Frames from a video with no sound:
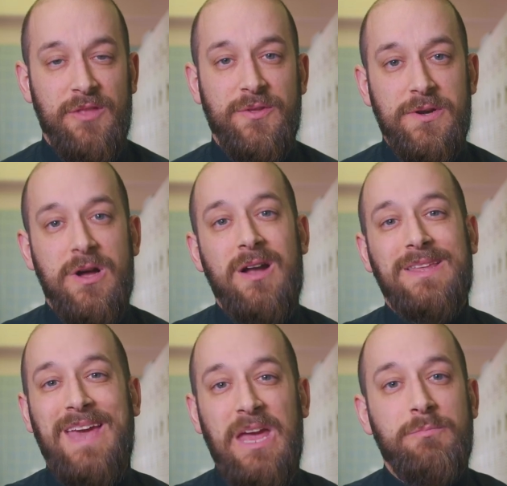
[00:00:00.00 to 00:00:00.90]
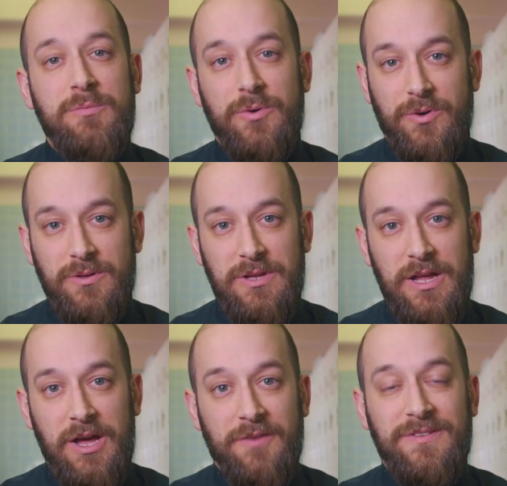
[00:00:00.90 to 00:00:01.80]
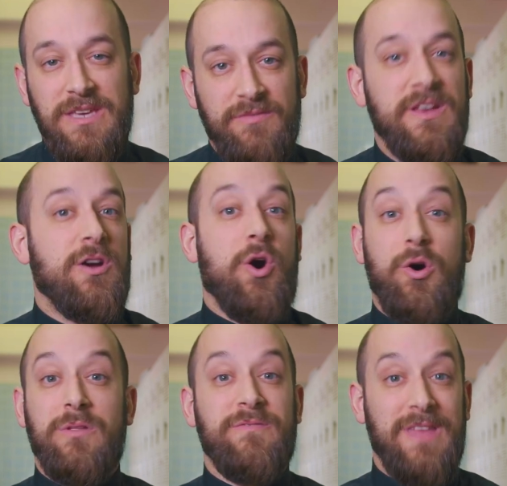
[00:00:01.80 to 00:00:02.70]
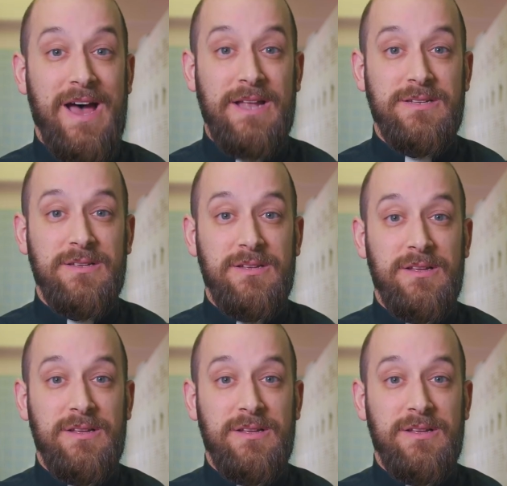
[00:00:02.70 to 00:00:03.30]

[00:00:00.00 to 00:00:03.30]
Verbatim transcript: they're not capable of giving all of that